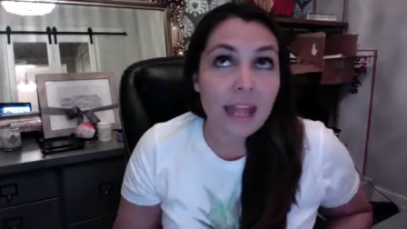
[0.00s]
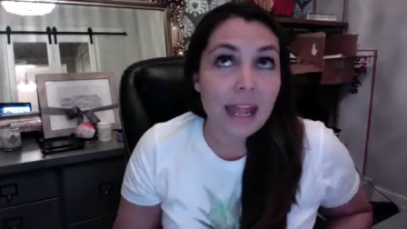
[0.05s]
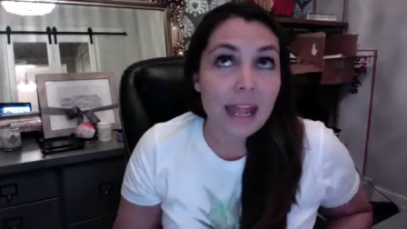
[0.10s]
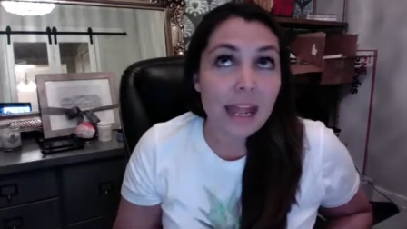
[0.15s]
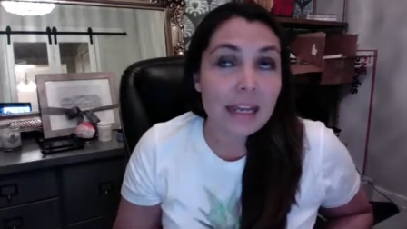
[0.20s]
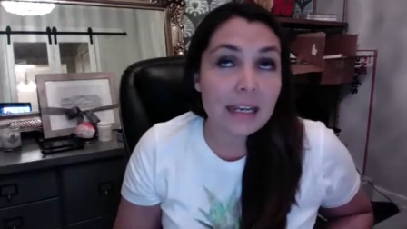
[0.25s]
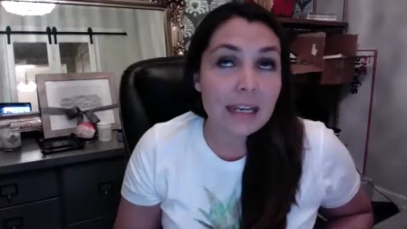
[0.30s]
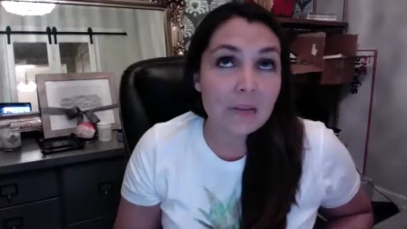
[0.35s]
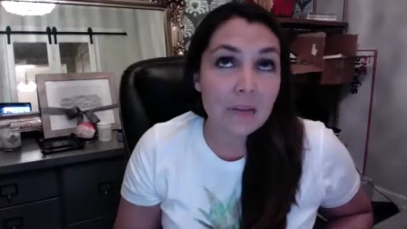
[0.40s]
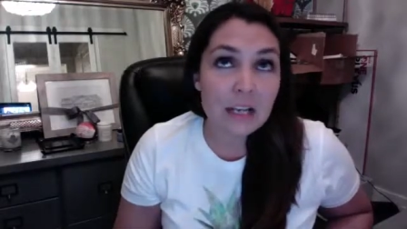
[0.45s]

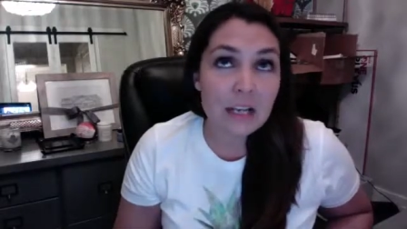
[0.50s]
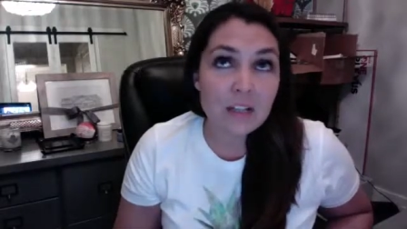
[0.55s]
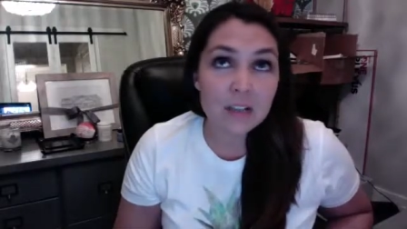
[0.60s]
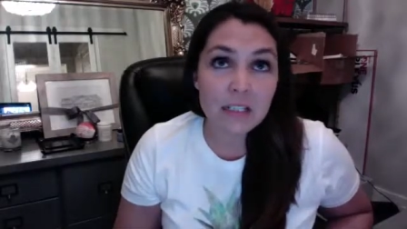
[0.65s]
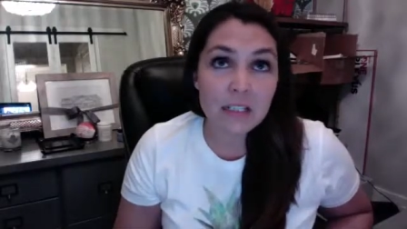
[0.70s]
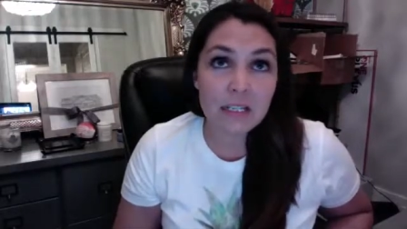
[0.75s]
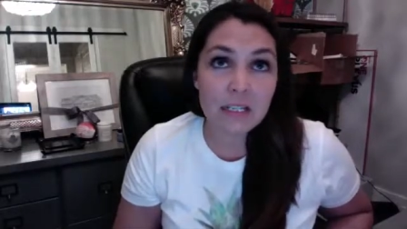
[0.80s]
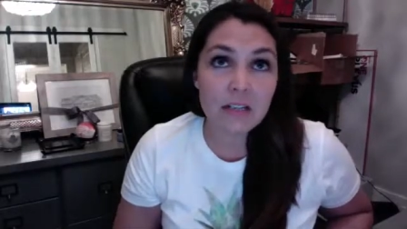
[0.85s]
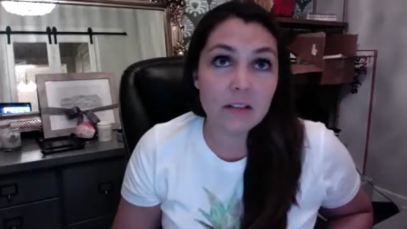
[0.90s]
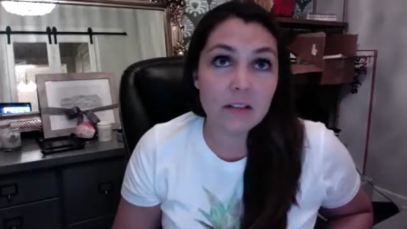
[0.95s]
Rachel
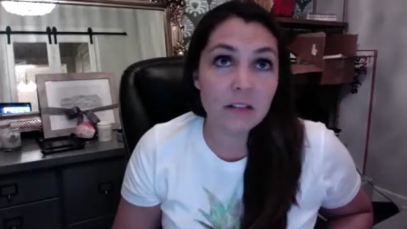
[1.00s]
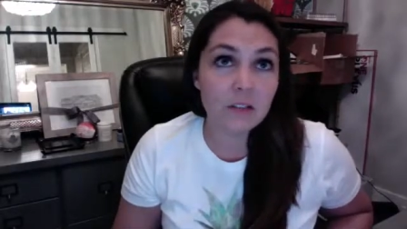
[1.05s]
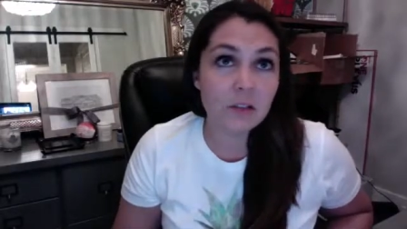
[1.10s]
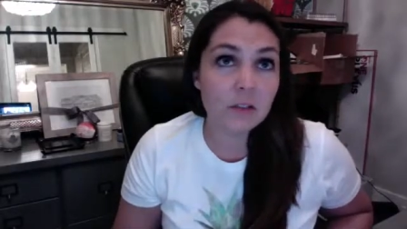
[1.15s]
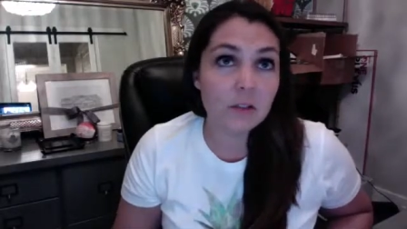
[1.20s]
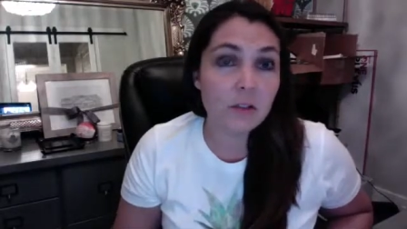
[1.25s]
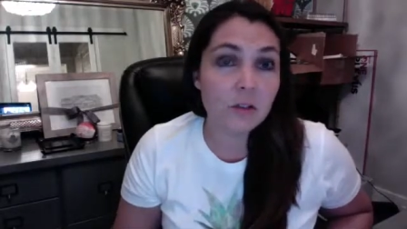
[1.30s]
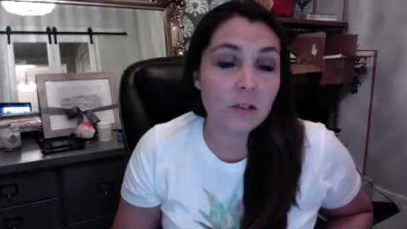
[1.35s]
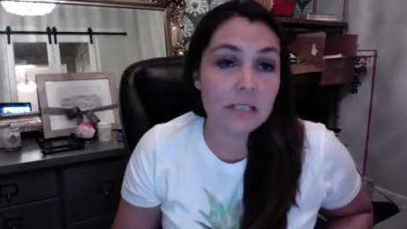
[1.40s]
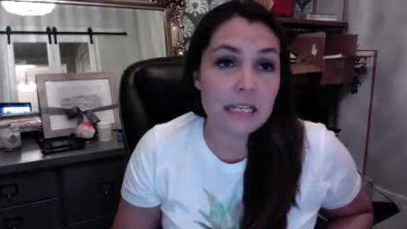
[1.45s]
Neagle and her
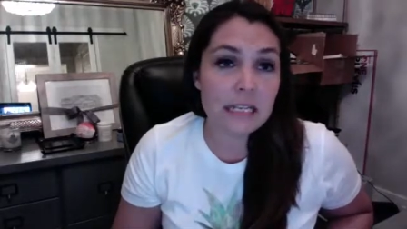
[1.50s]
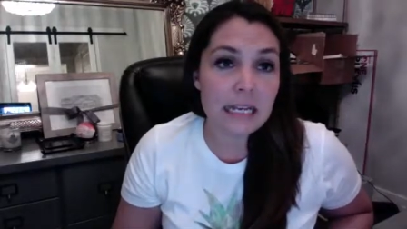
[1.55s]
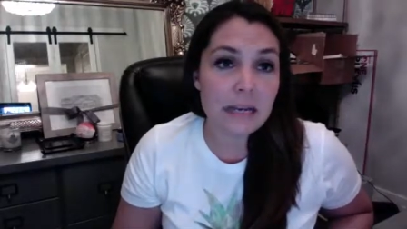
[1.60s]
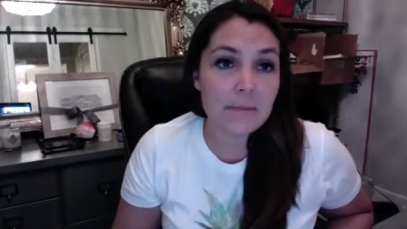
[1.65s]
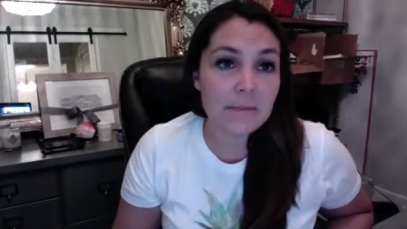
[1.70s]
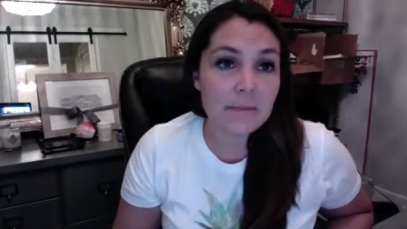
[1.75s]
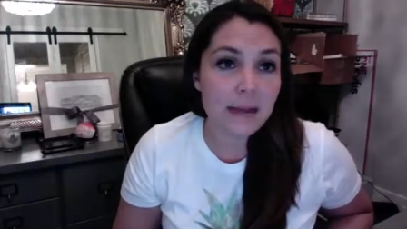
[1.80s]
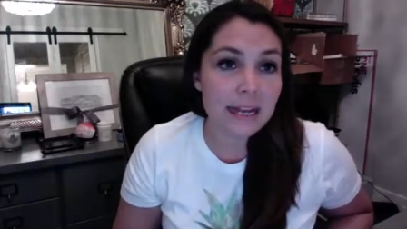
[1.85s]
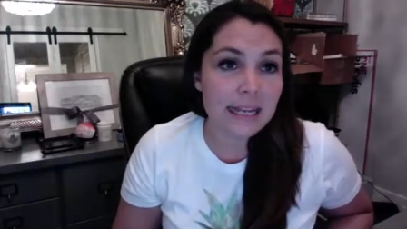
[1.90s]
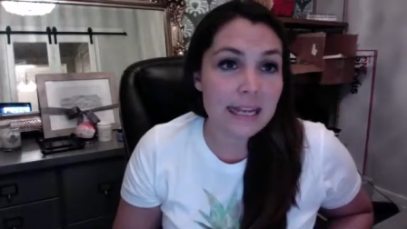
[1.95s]
whole
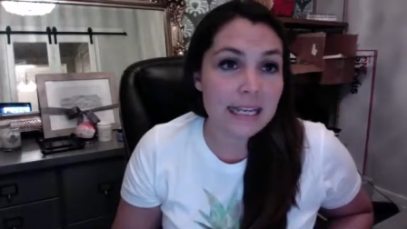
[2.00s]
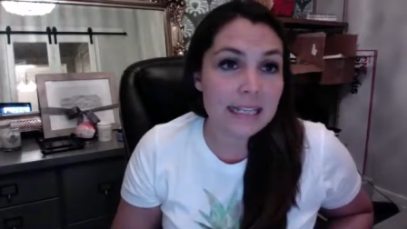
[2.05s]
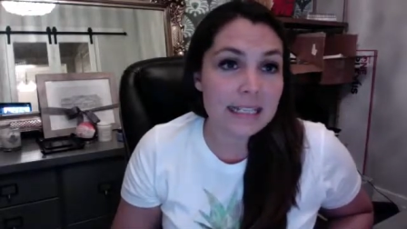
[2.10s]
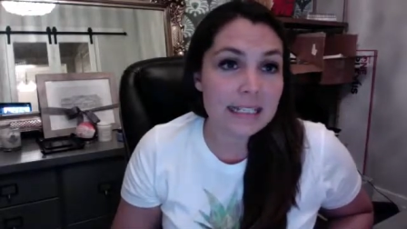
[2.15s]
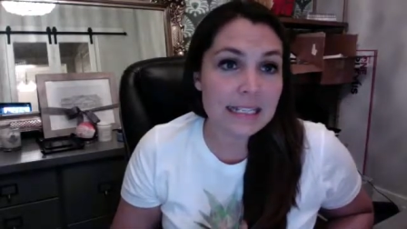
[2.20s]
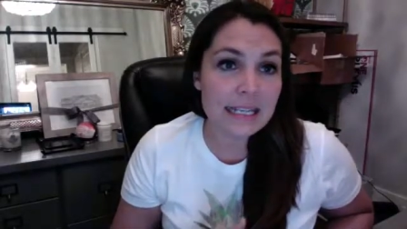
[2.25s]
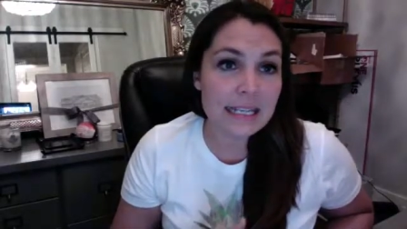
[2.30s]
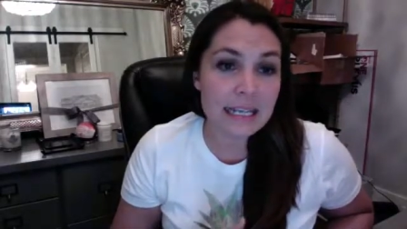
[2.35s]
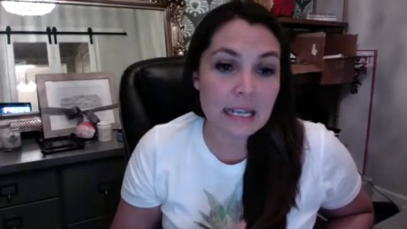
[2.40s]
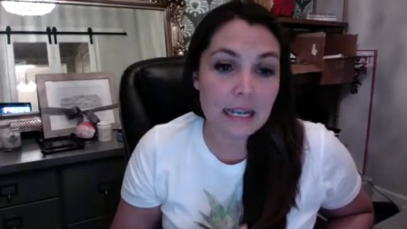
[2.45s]
team, Becky's
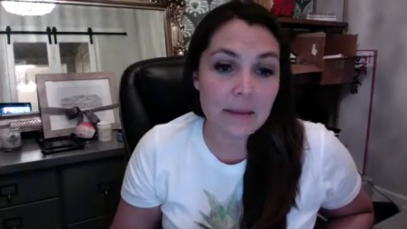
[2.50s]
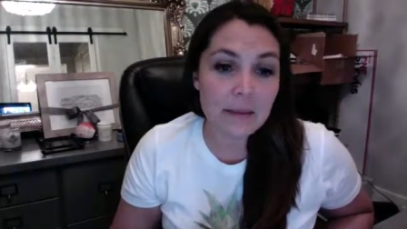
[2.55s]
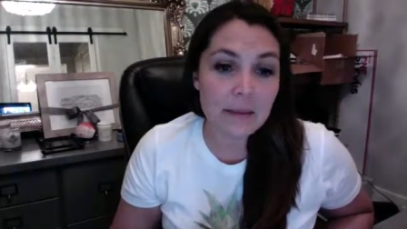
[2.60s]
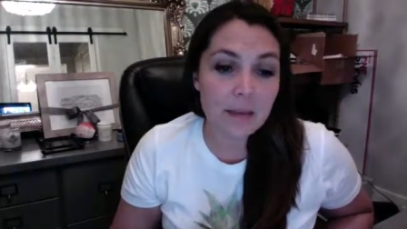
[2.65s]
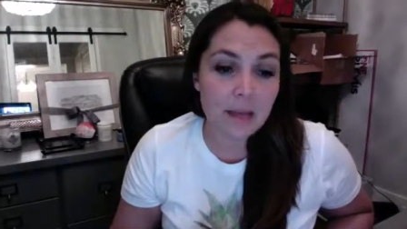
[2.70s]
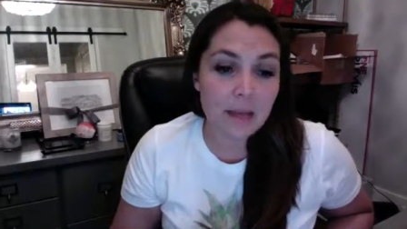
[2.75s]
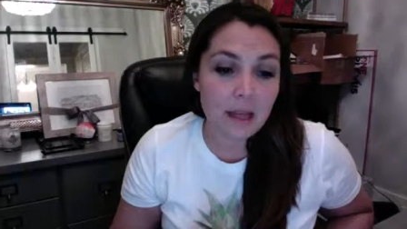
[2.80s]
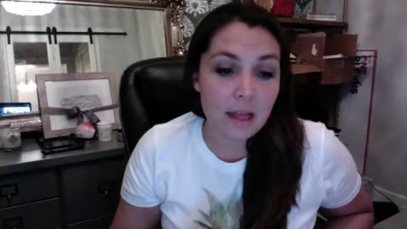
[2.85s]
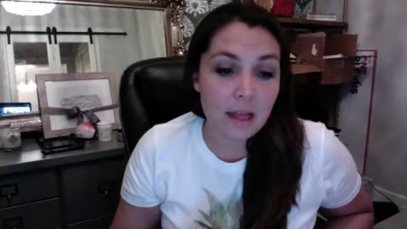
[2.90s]
team,